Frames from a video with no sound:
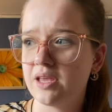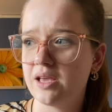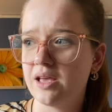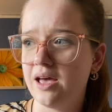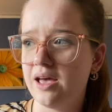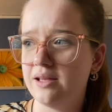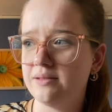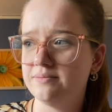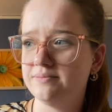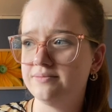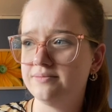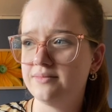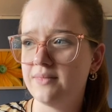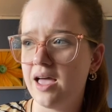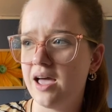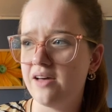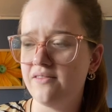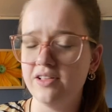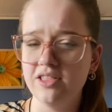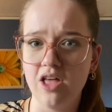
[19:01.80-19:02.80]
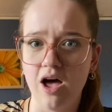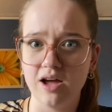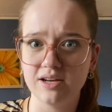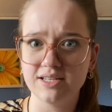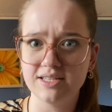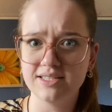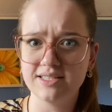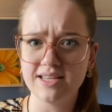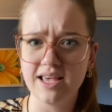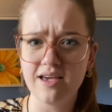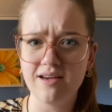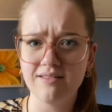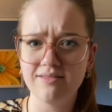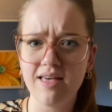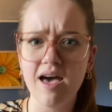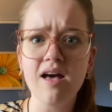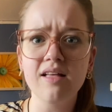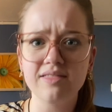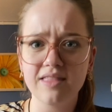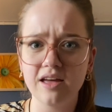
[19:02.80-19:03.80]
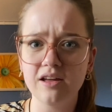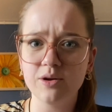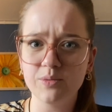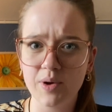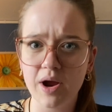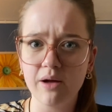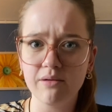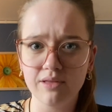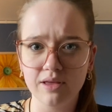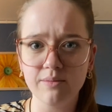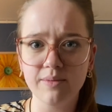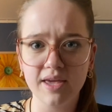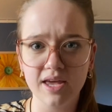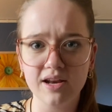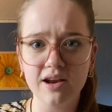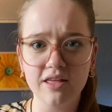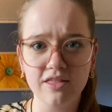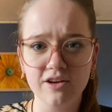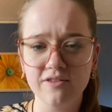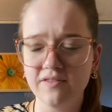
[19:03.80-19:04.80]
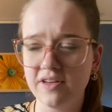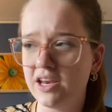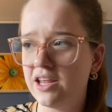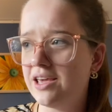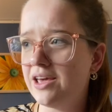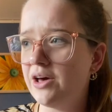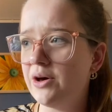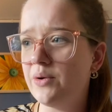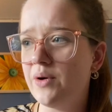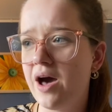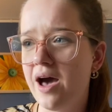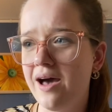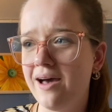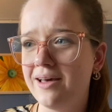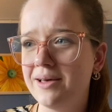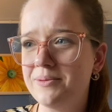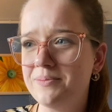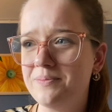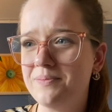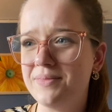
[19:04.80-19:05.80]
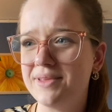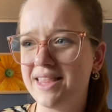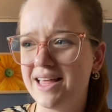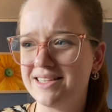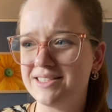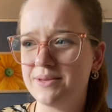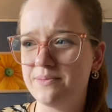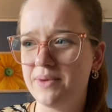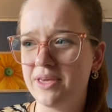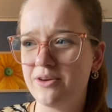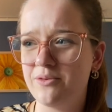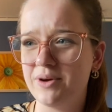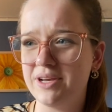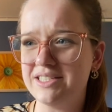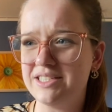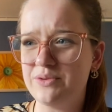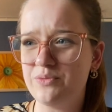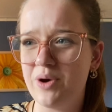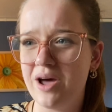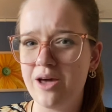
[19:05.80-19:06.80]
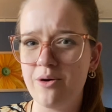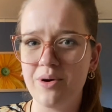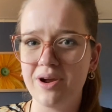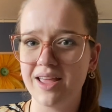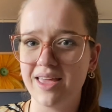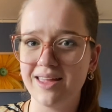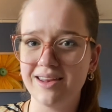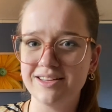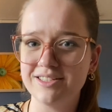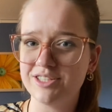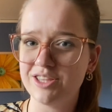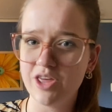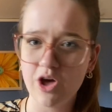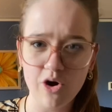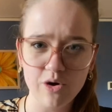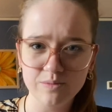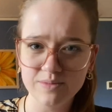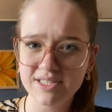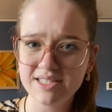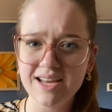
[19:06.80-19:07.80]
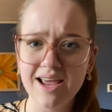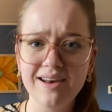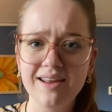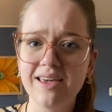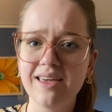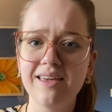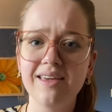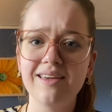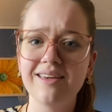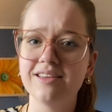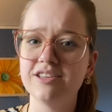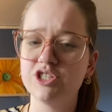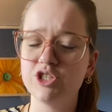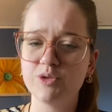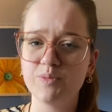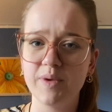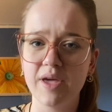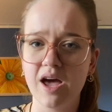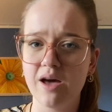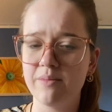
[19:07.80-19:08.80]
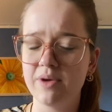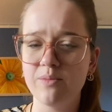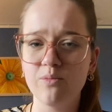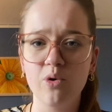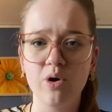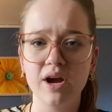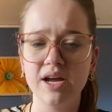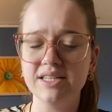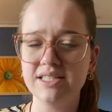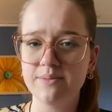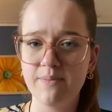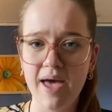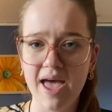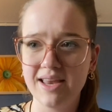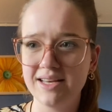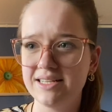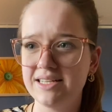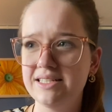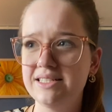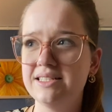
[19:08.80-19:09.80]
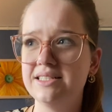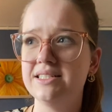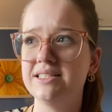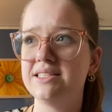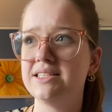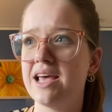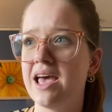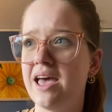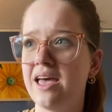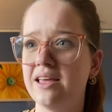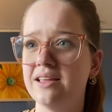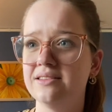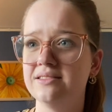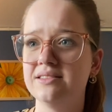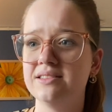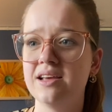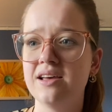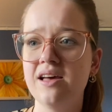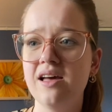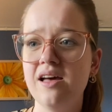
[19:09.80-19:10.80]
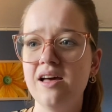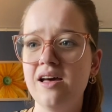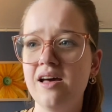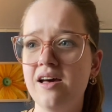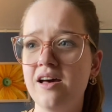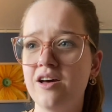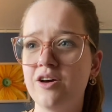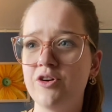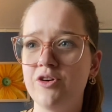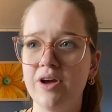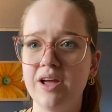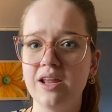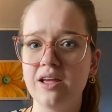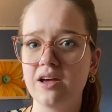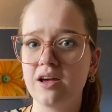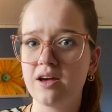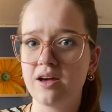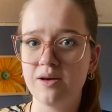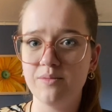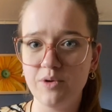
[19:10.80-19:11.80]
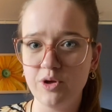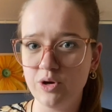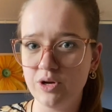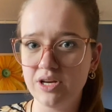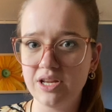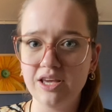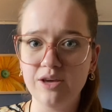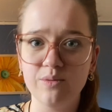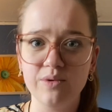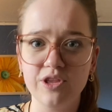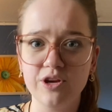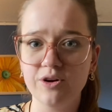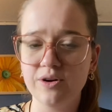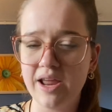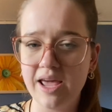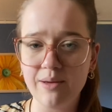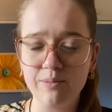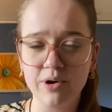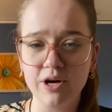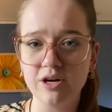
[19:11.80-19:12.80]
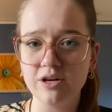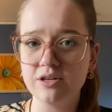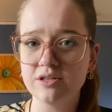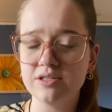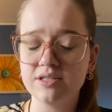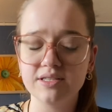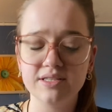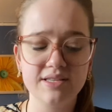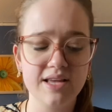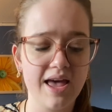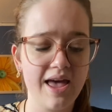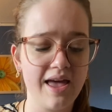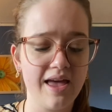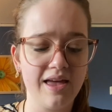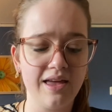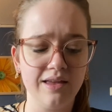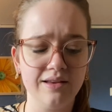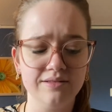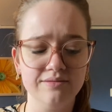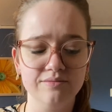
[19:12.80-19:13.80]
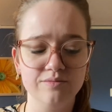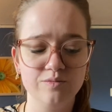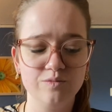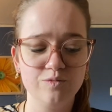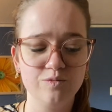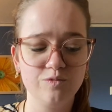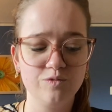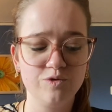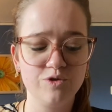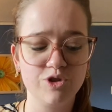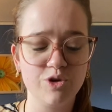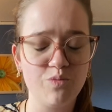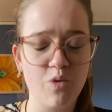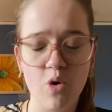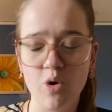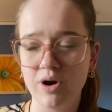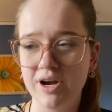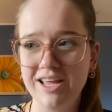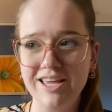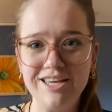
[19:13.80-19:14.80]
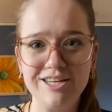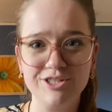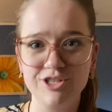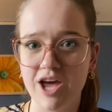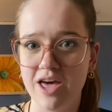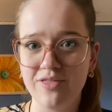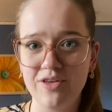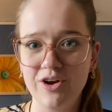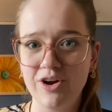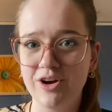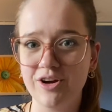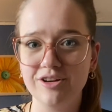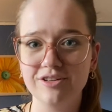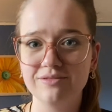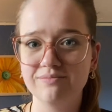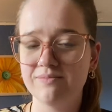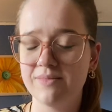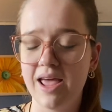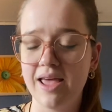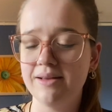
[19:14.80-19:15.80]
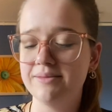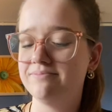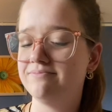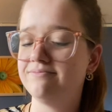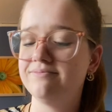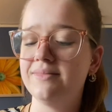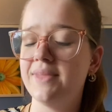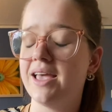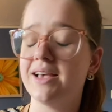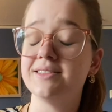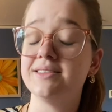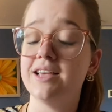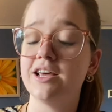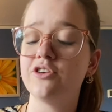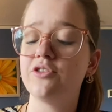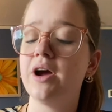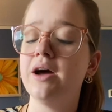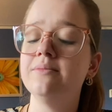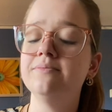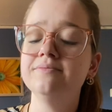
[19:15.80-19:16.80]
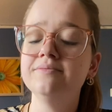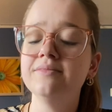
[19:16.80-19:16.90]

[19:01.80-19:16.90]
I have a lot to say on that. That'll probably be another video, but that's a big reason why I want to get into the homesteading and just becoming more independent and creating community with your neighbors and supporting each other, etc.